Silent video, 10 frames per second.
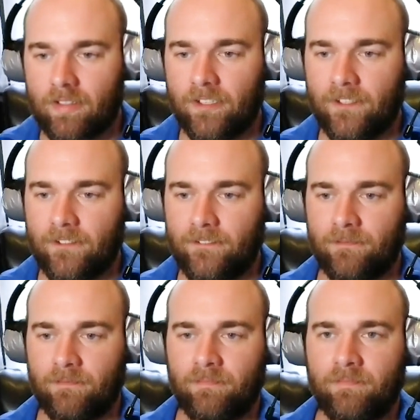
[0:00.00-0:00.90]

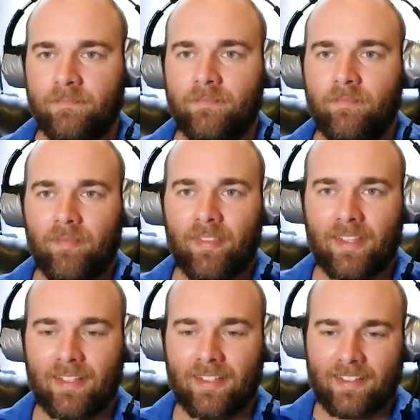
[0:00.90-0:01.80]

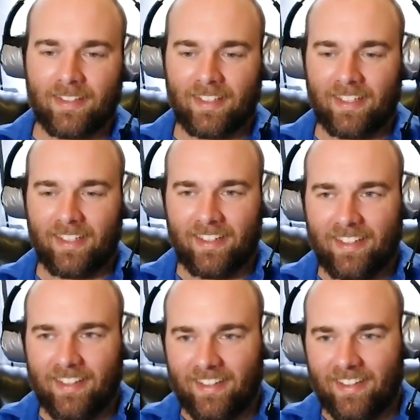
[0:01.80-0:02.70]

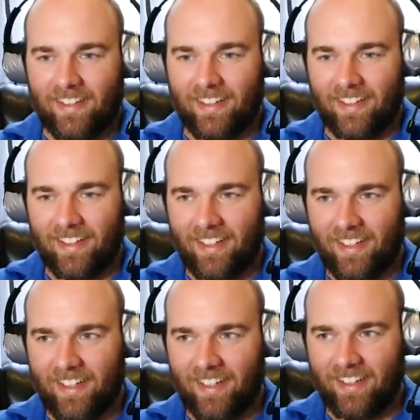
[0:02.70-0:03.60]

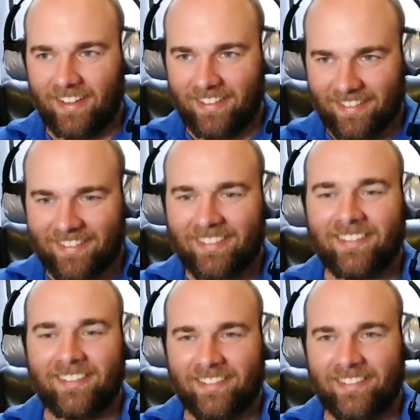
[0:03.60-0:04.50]

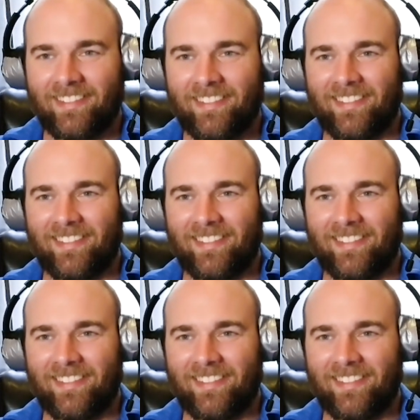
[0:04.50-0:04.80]
The person shown says nothing.